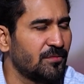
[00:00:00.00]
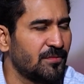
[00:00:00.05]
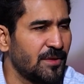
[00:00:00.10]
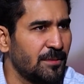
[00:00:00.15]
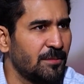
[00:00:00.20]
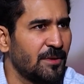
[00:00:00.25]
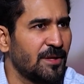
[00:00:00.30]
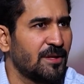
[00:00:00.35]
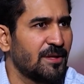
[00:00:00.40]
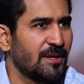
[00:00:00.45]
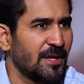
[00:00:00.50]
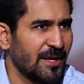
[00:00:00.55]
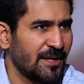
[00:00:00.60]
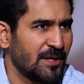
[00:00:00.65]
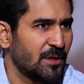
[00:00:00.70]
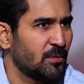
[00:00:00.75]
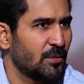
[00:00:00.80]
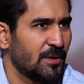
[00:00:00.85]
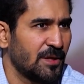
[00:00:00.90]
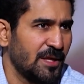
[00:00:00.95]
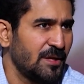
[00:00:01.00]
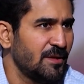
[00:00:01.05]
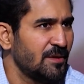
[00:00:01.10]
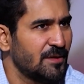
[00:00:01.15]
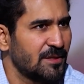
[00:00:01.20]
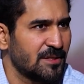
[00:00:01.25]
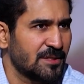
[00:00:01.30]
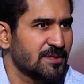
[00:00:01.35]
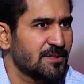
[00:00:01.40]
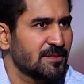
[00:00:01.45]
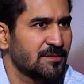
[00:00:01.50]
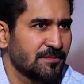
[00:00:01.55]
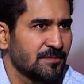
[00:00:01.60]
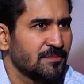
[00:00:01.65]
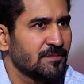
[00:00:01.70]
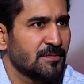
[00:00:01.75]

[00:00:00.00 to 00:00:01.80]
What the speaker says: female anchor only is...